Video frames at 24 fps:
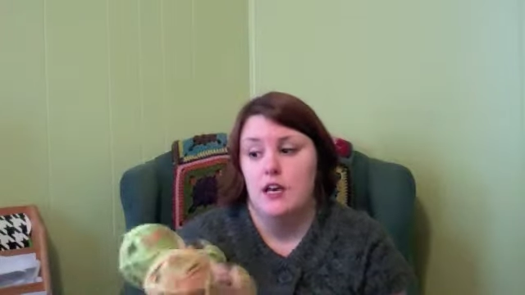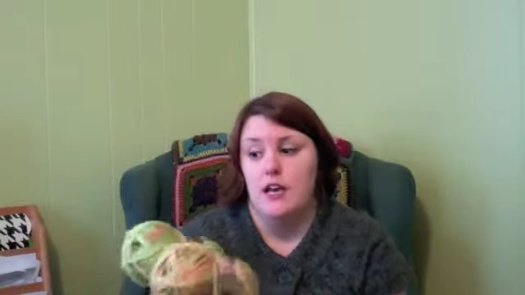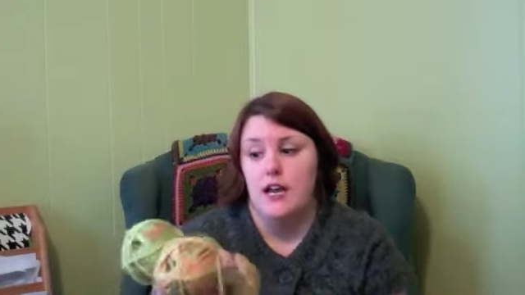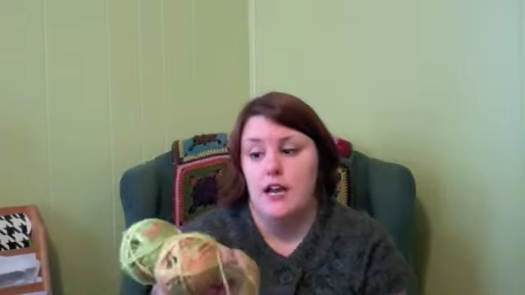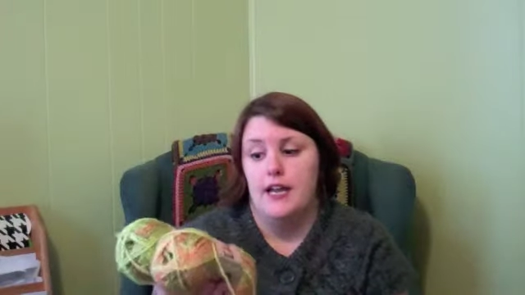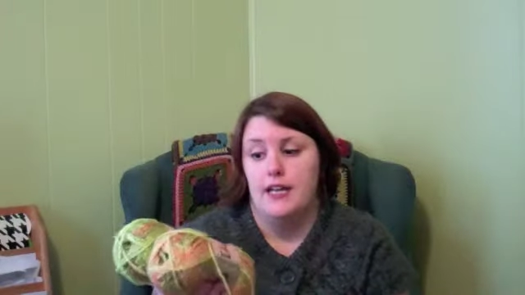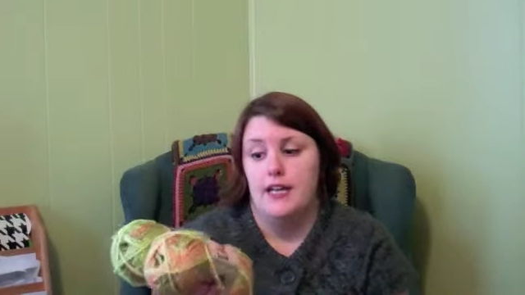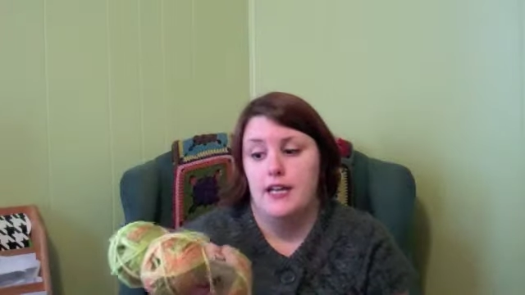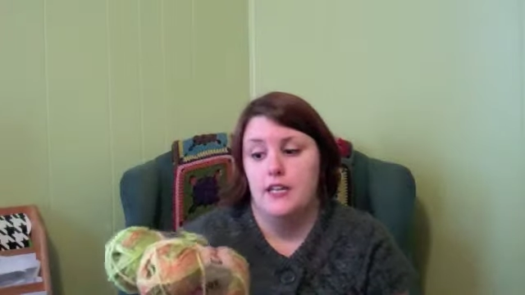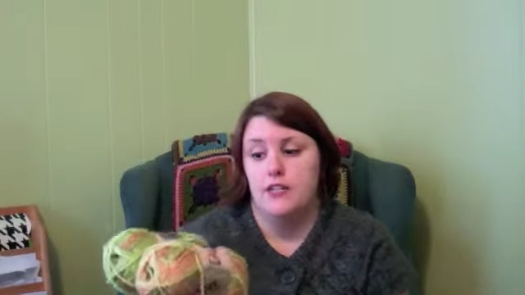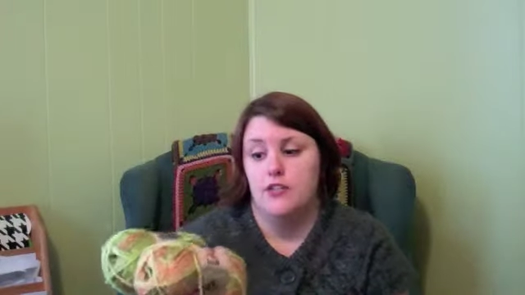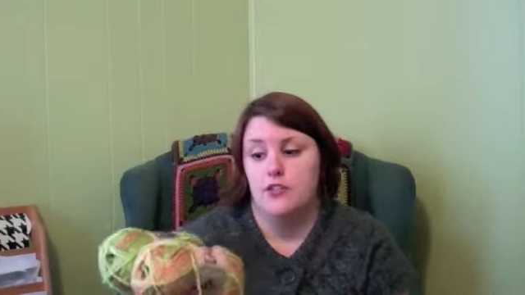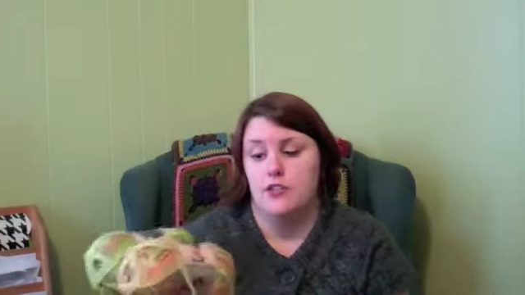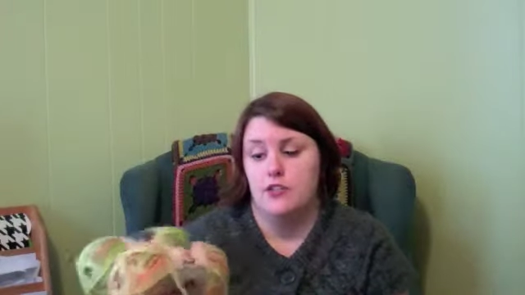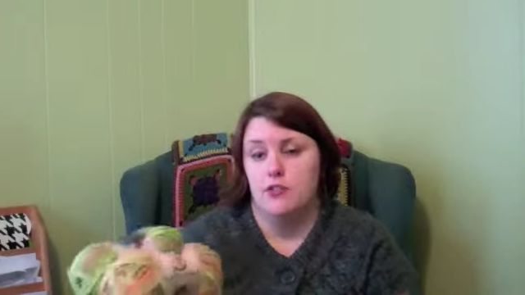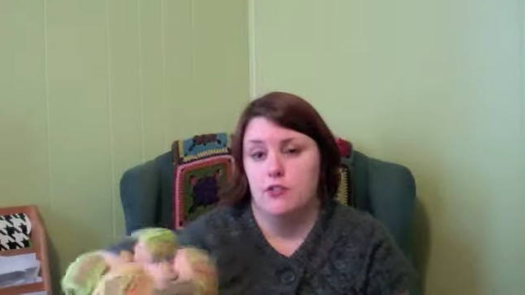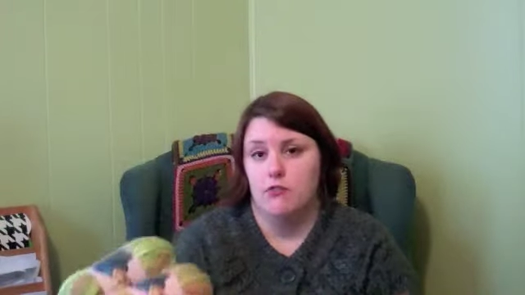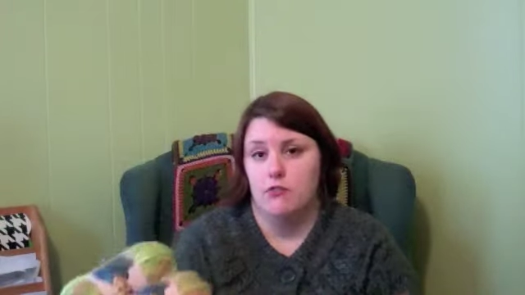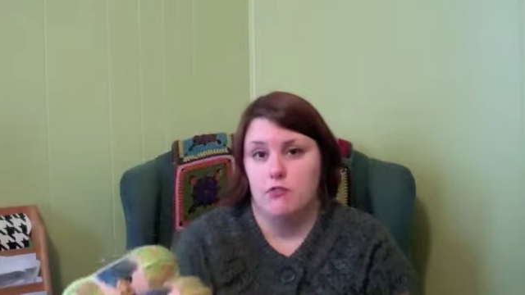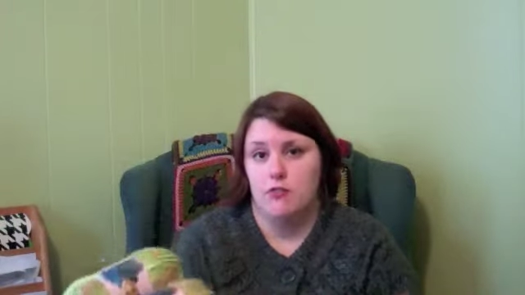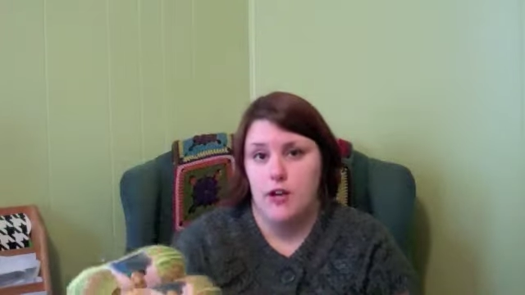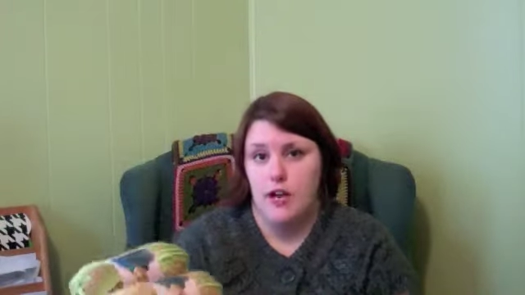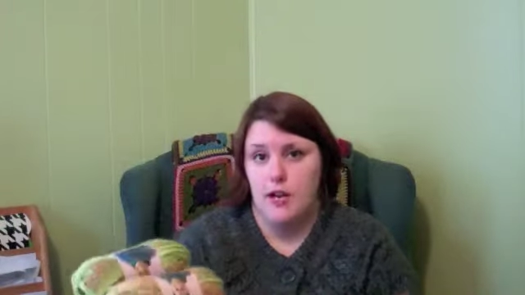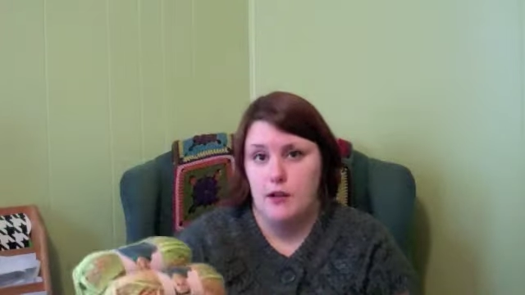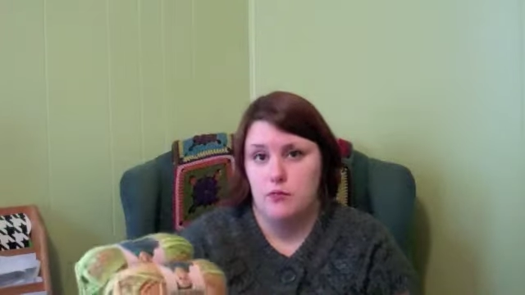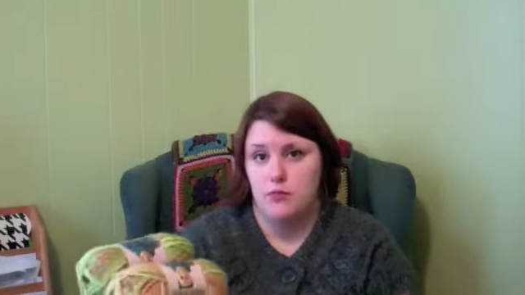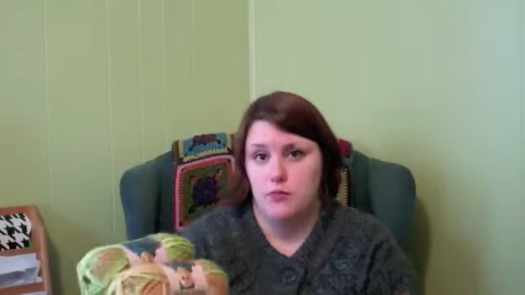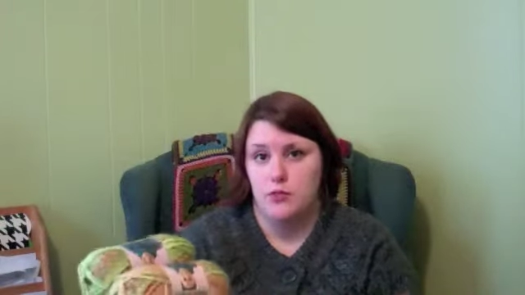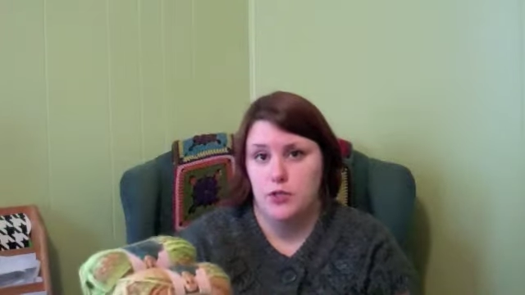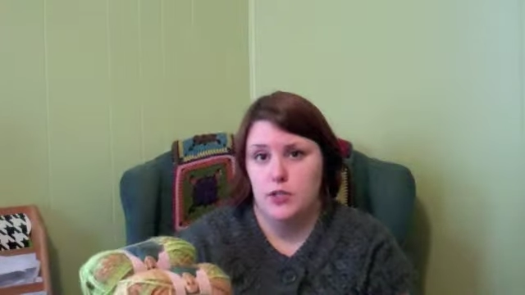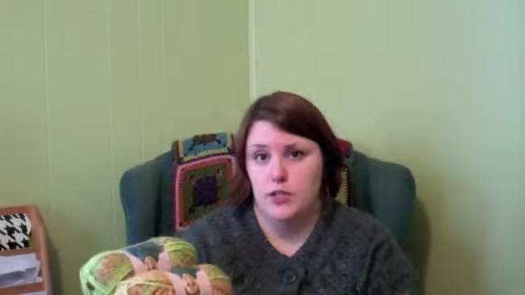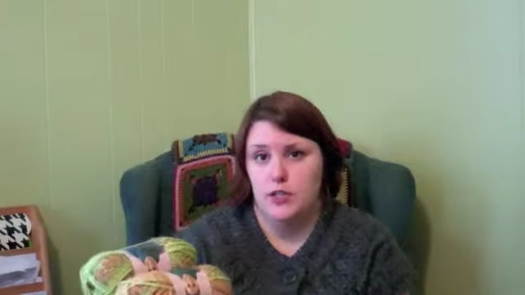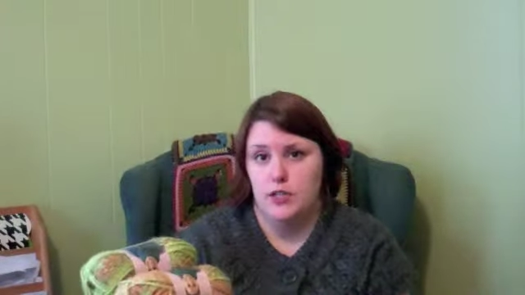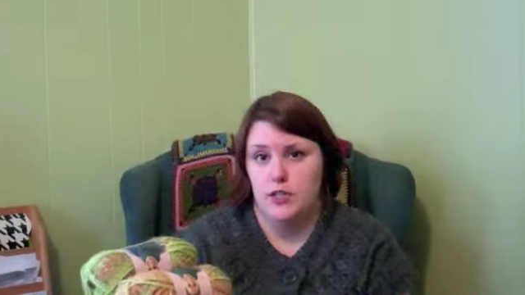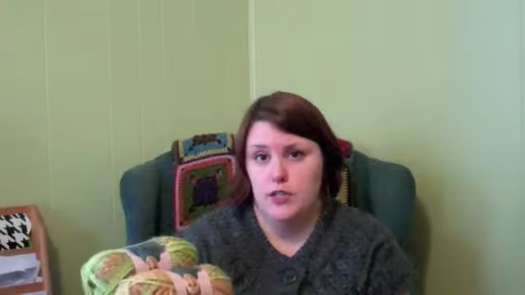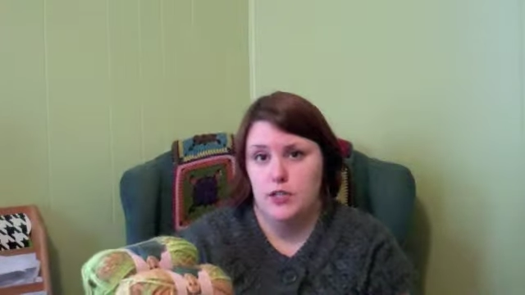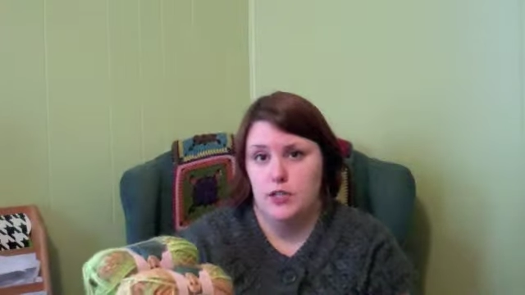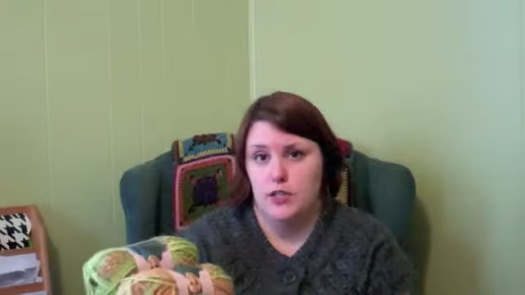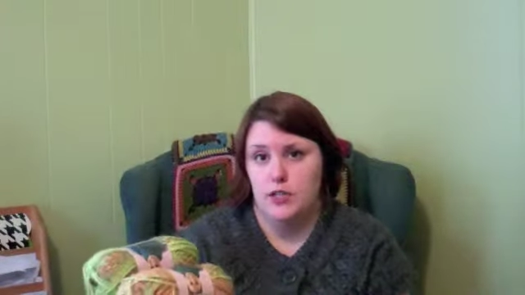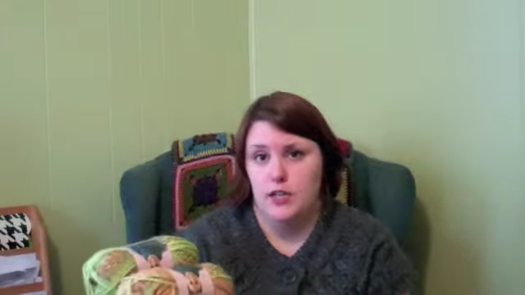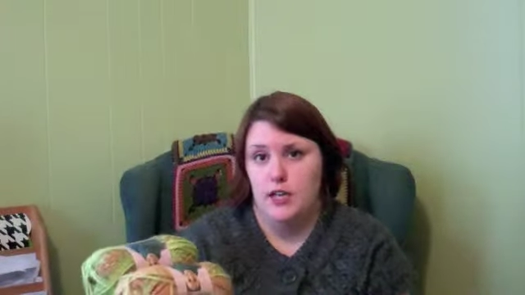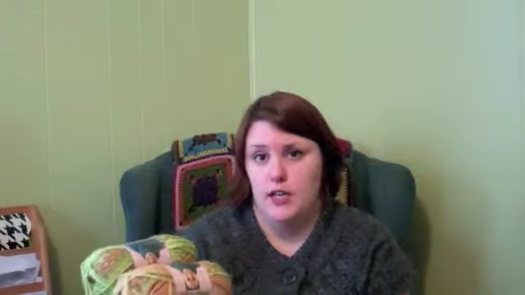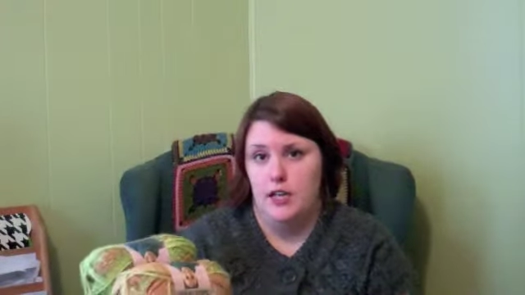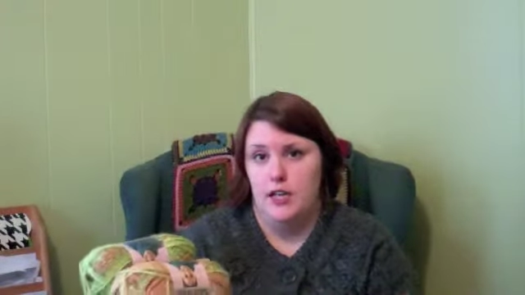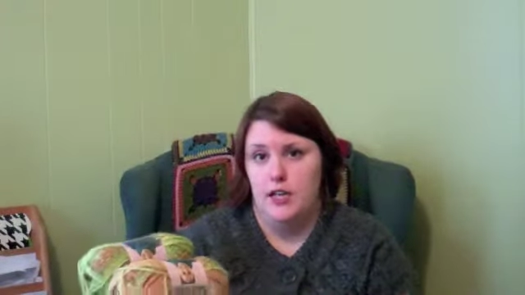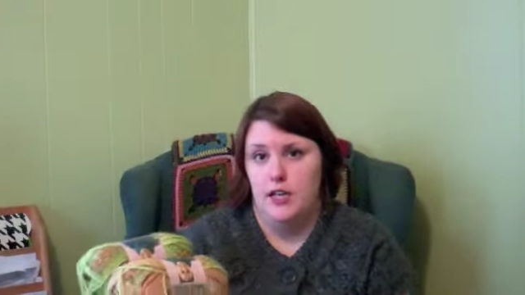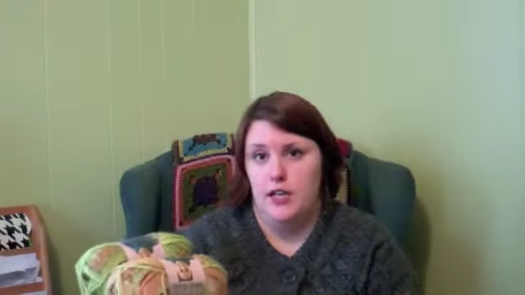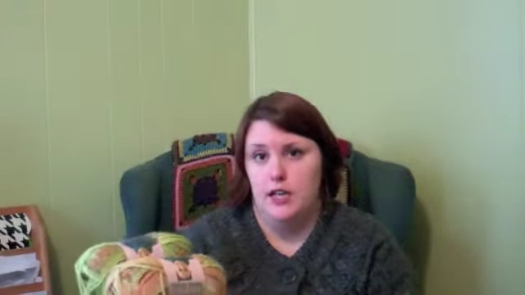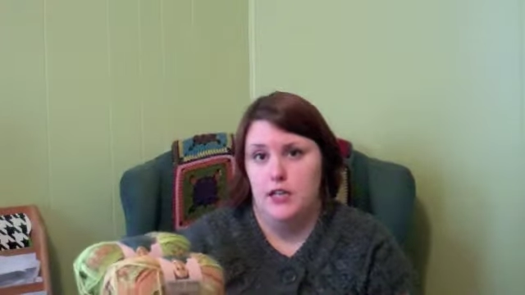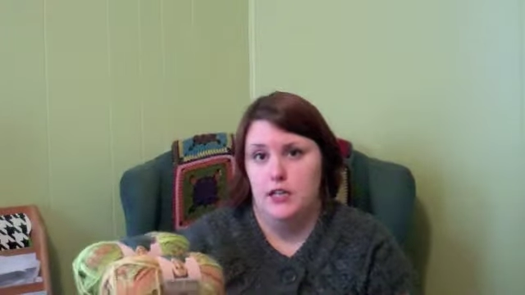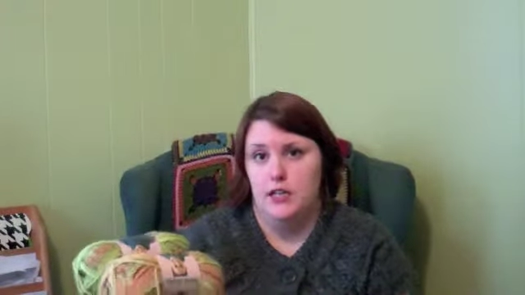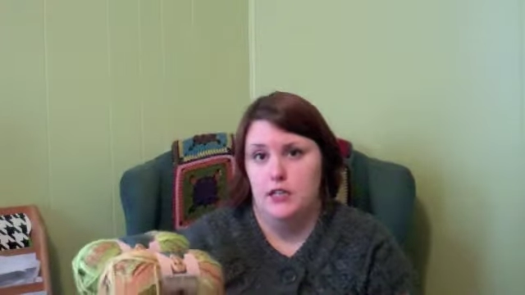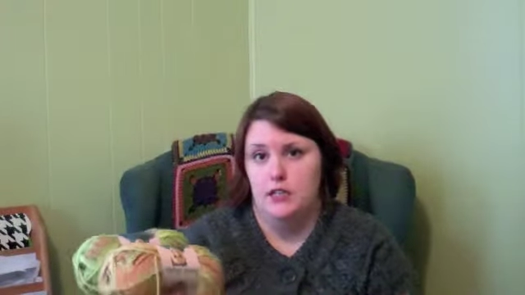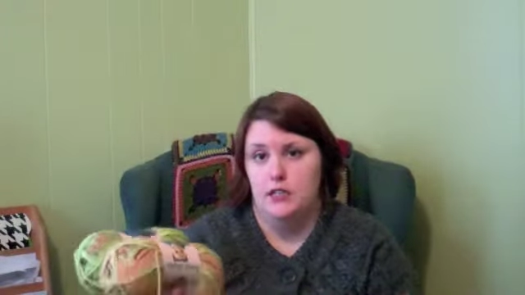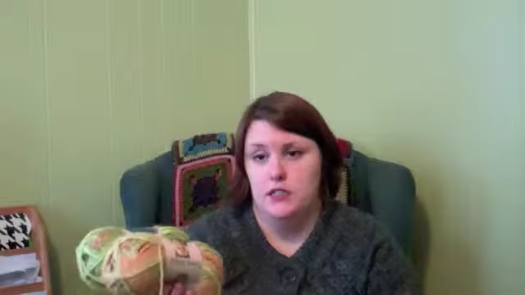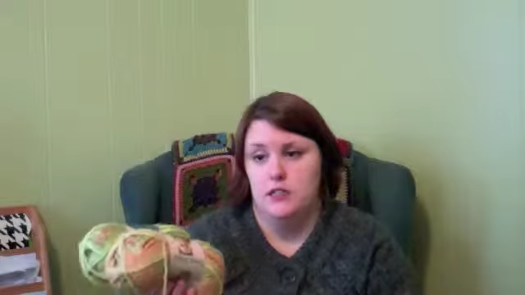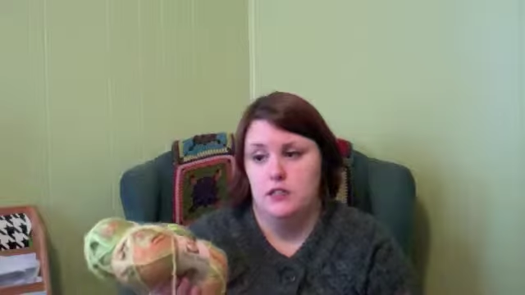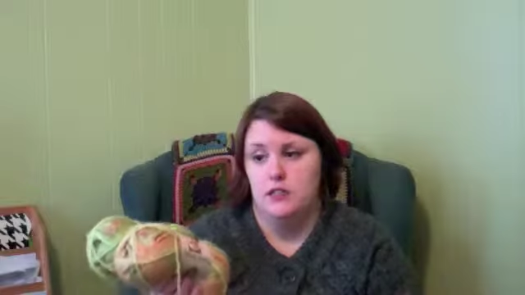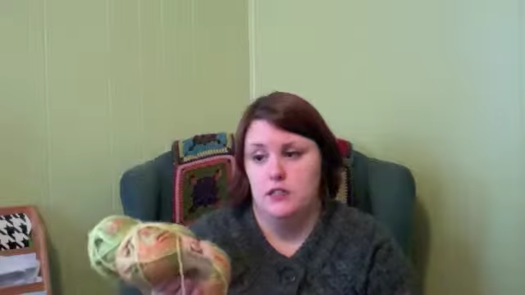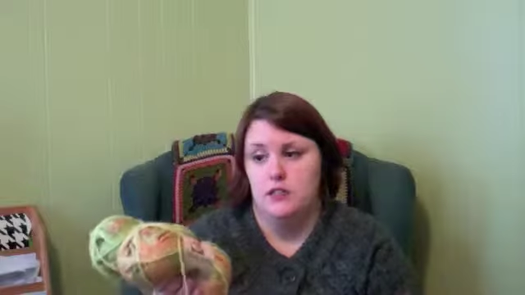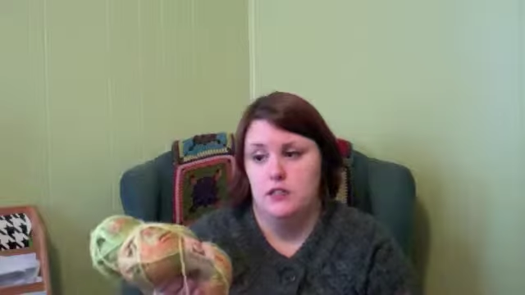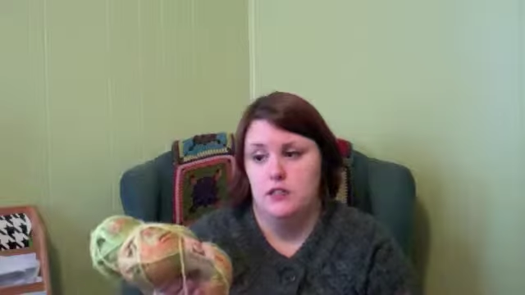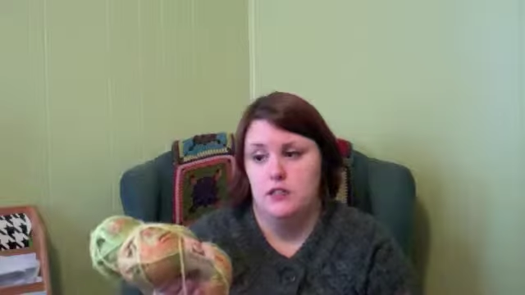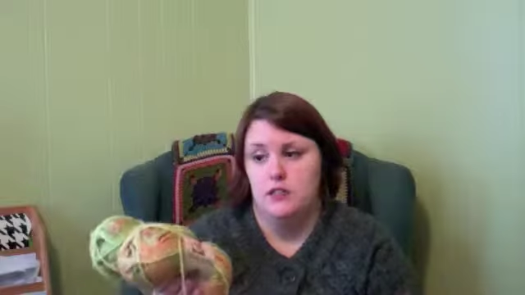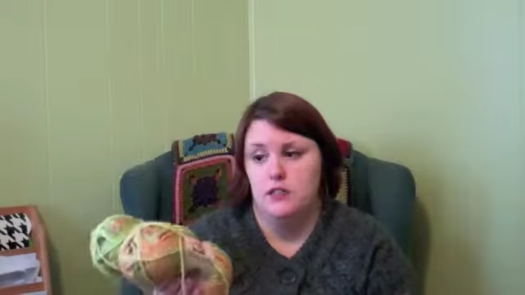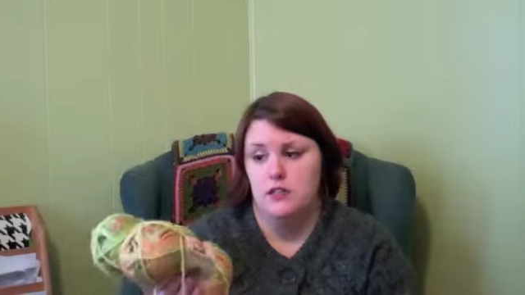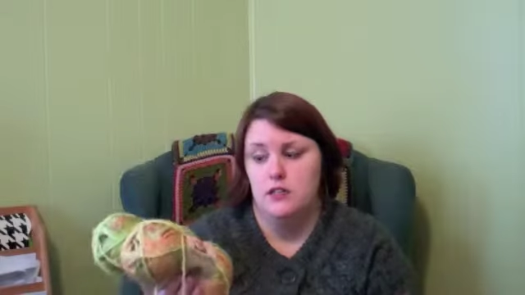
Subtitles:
I can't just go grab one. And